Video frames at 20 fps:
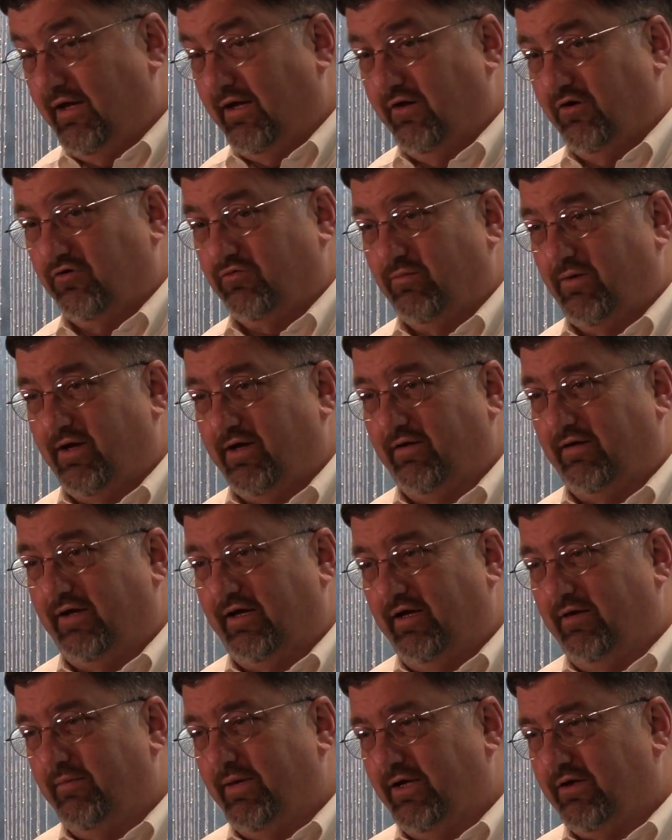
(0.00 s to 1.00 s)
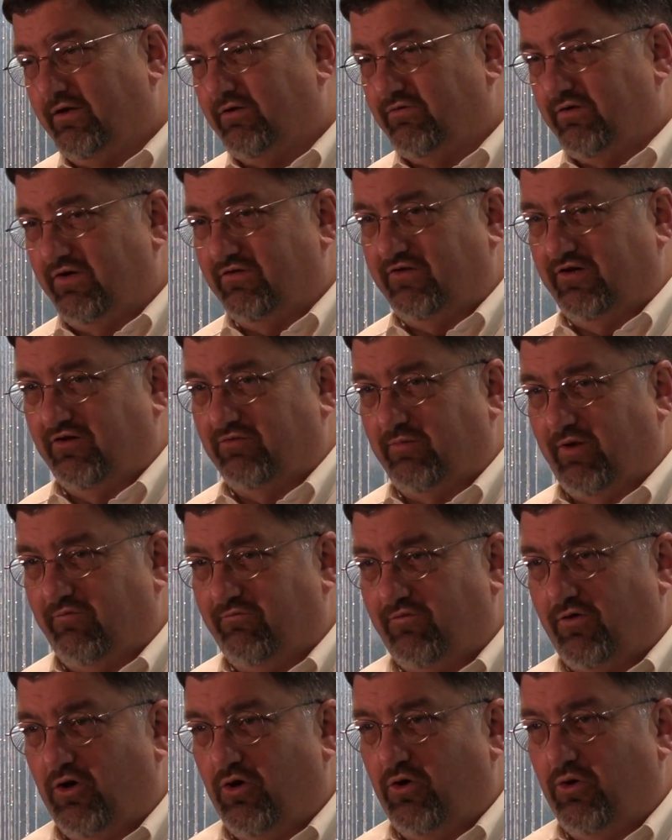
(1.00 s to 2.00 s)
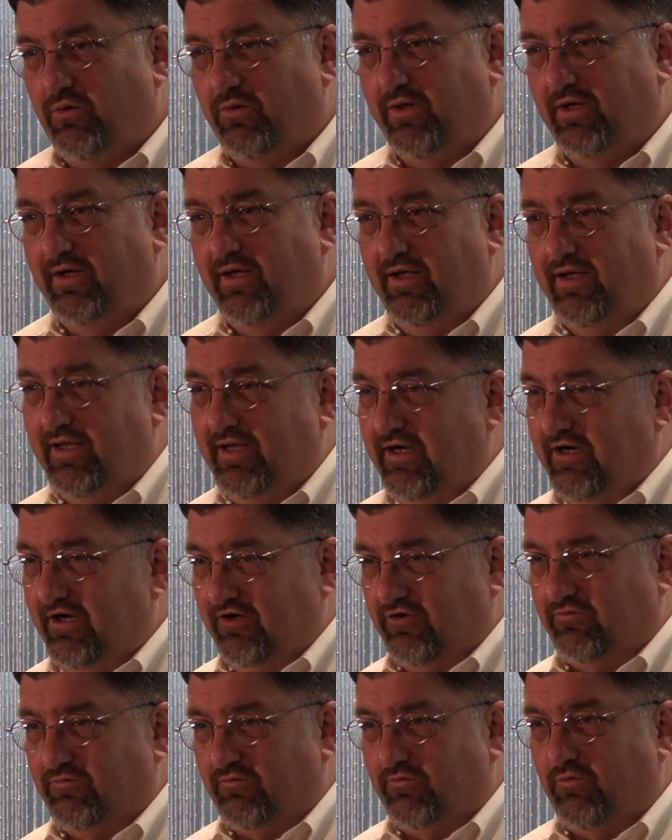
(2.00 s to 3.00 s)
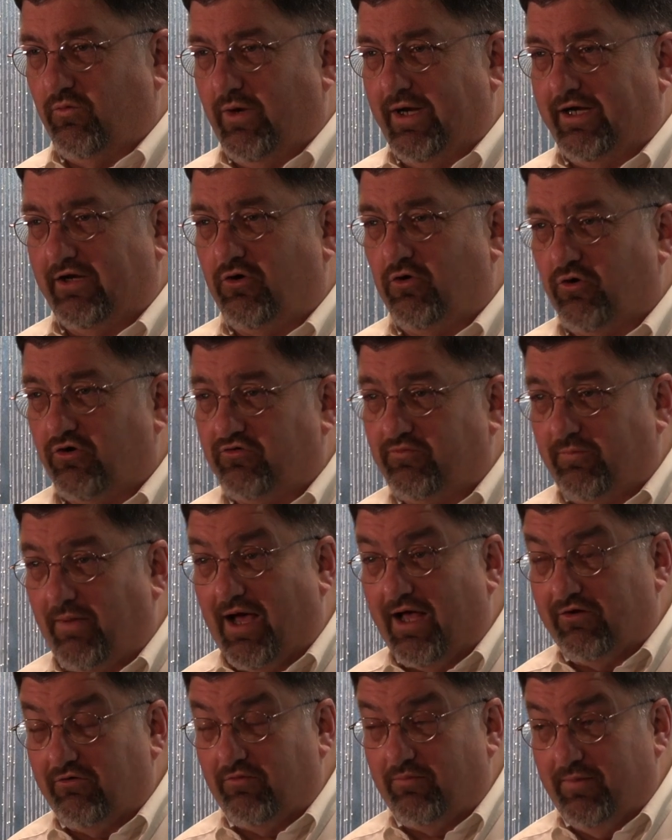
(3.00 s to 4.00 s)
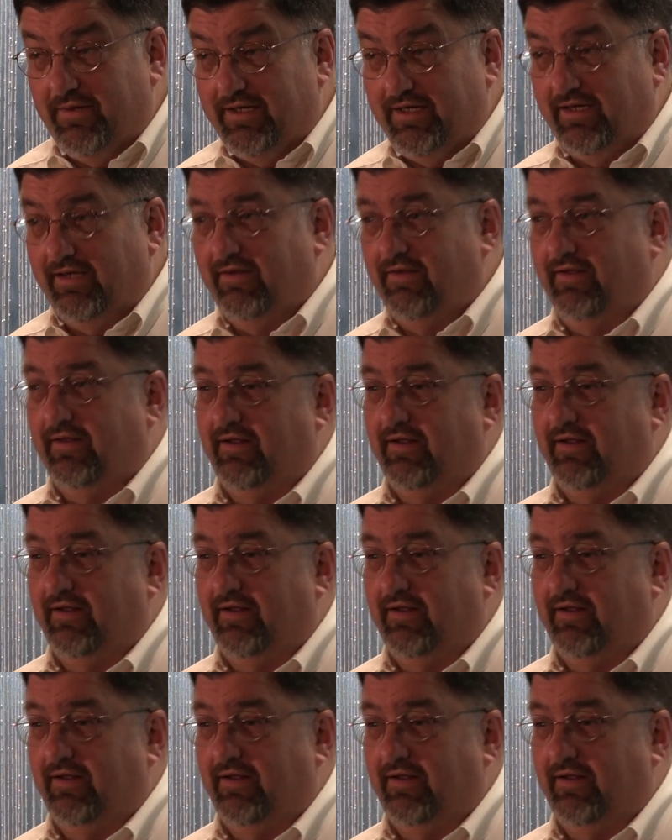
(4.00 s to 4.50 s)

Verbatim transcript: Here's my email address, here's my phone, here's the way to correspond with me,